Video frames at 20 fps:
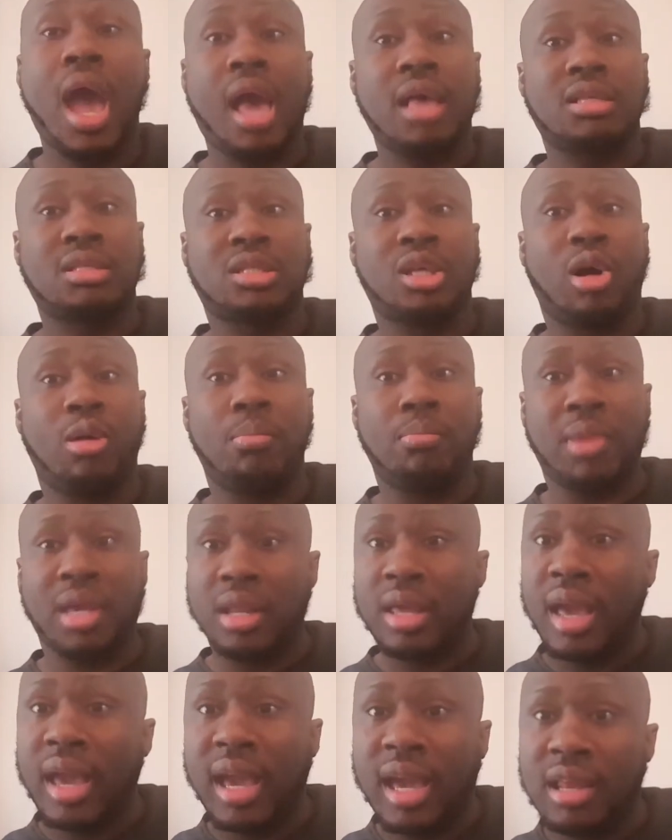So
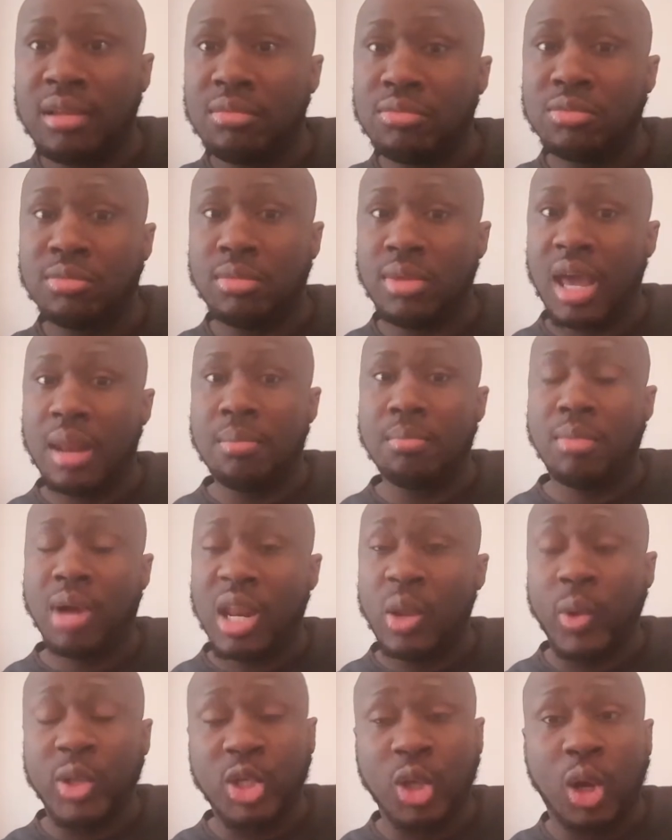Minnie and, and
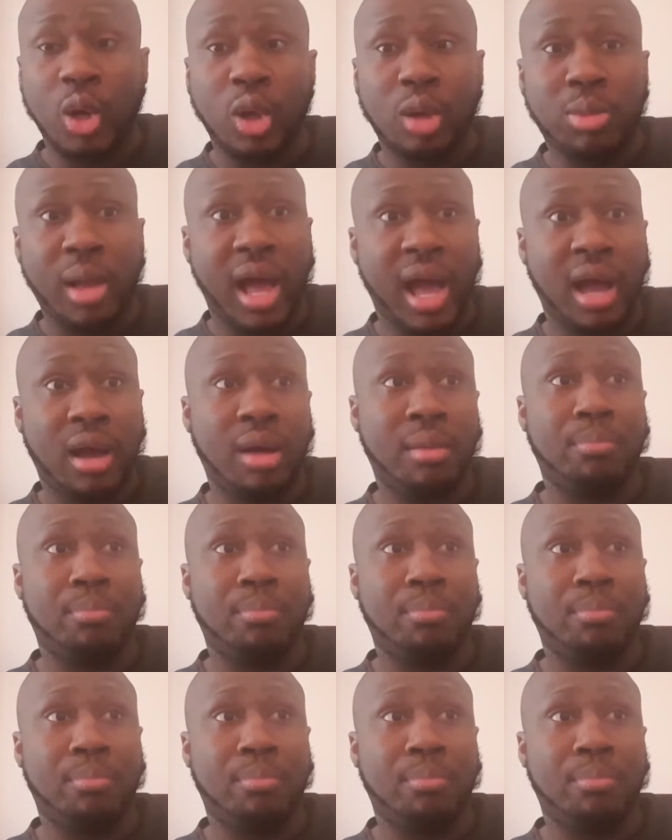Monie went to go look